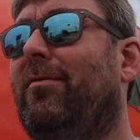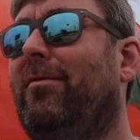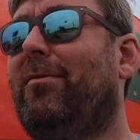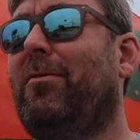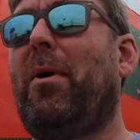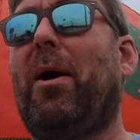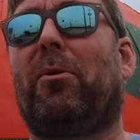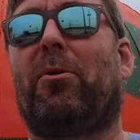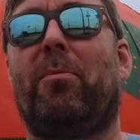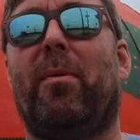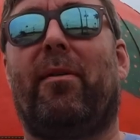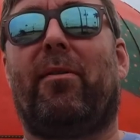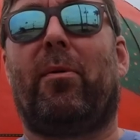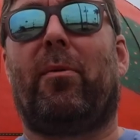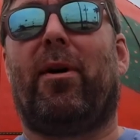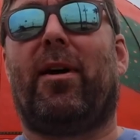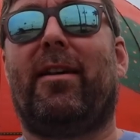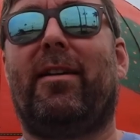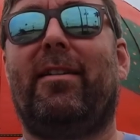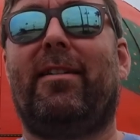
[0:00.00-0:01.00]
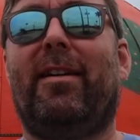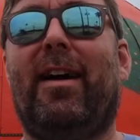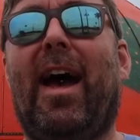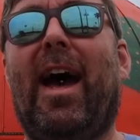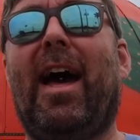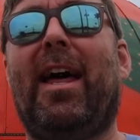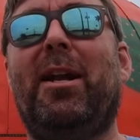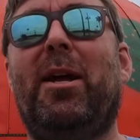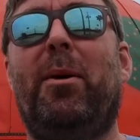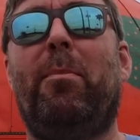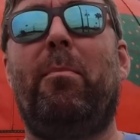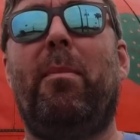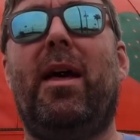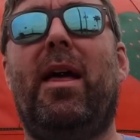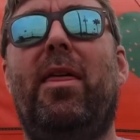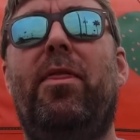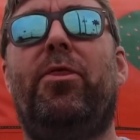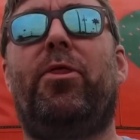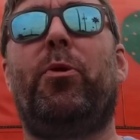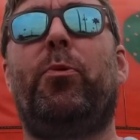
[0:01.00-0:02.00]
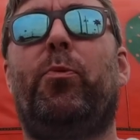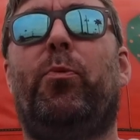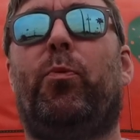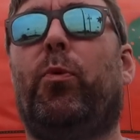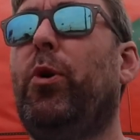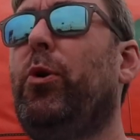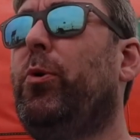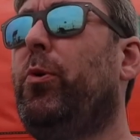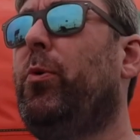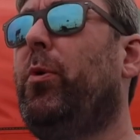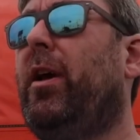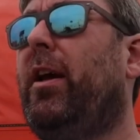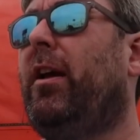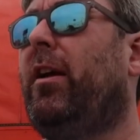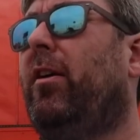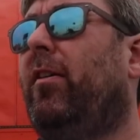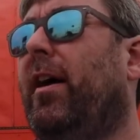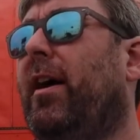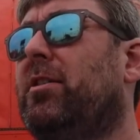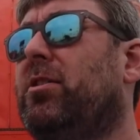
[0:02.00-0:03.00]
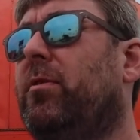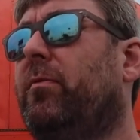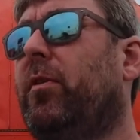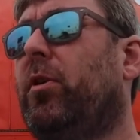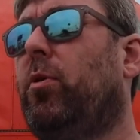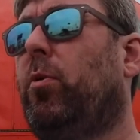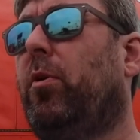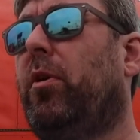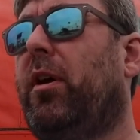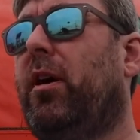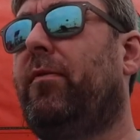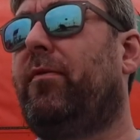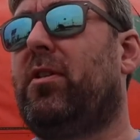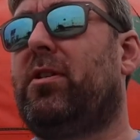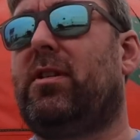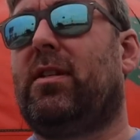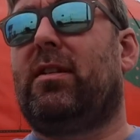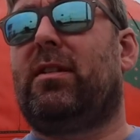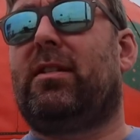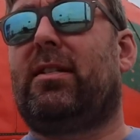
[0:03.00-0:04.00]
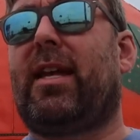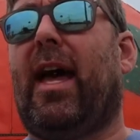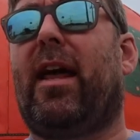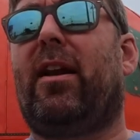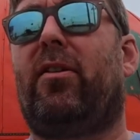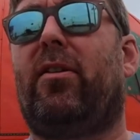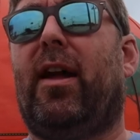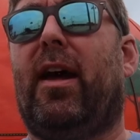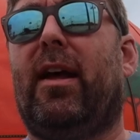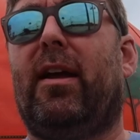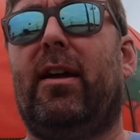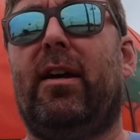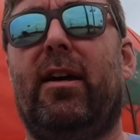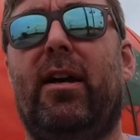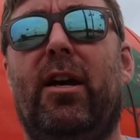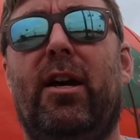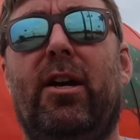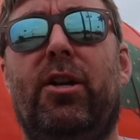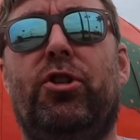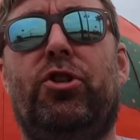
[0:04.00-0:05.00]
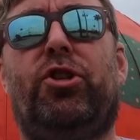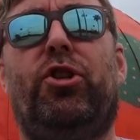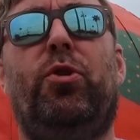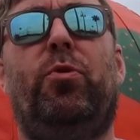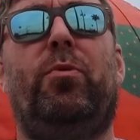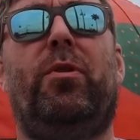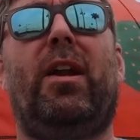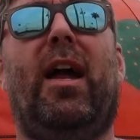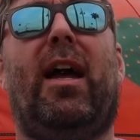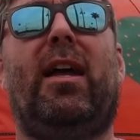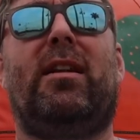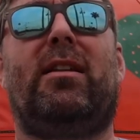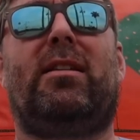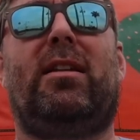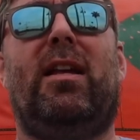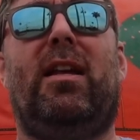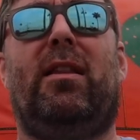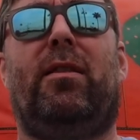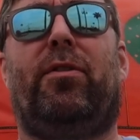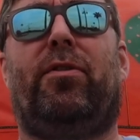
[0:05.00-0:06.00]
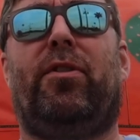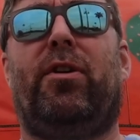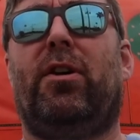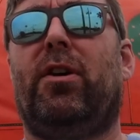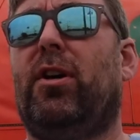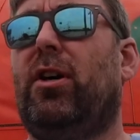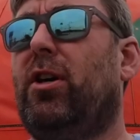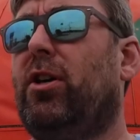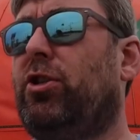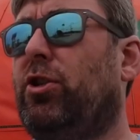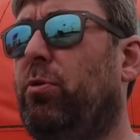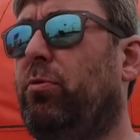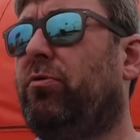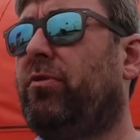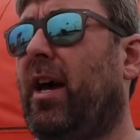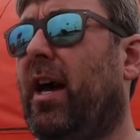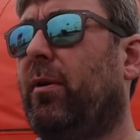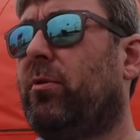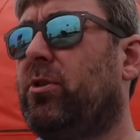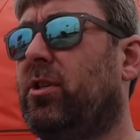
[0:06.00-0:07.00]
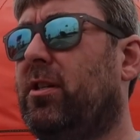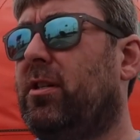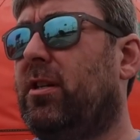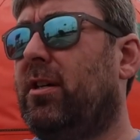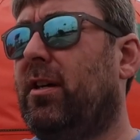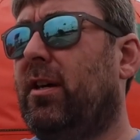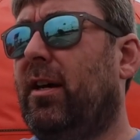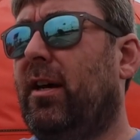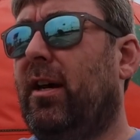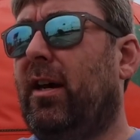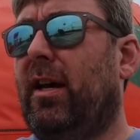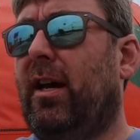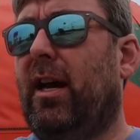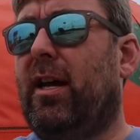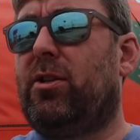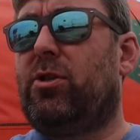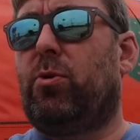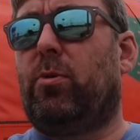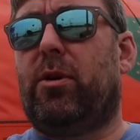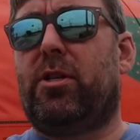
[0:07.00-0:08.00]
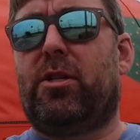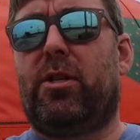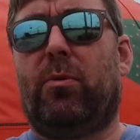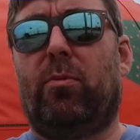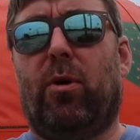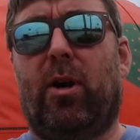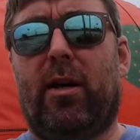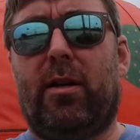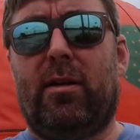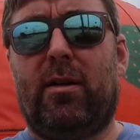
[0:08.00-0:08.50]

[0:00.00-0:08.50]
Welcome everyone. Adam the Woo here as the recording of this is Saturday, June 19th, 2021.